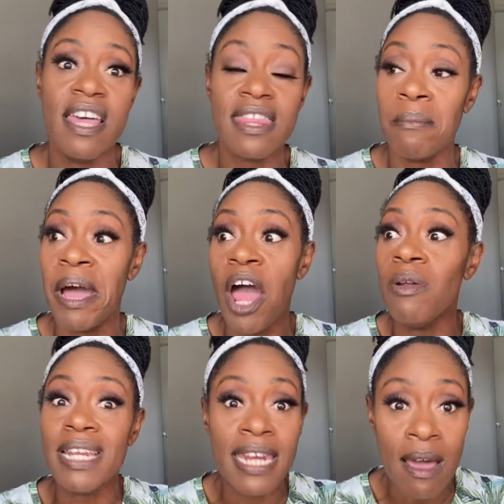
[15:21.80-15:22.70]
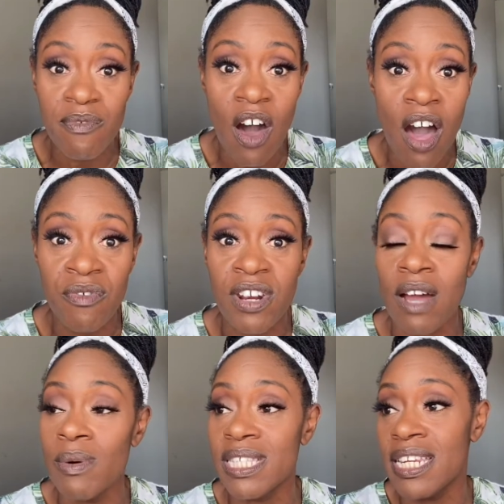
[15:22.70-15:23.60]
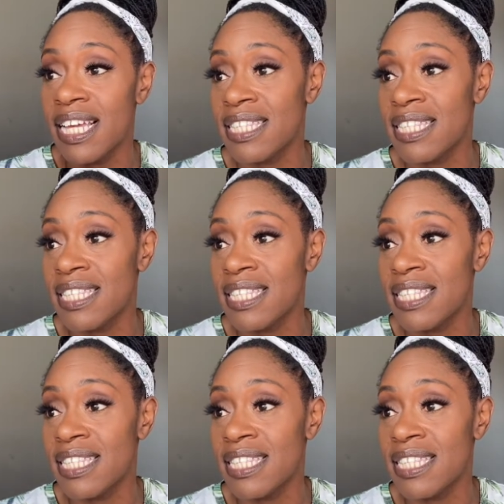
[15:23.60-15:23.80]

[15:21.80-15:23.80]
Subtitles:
They might only nap for half an hour, whereas the next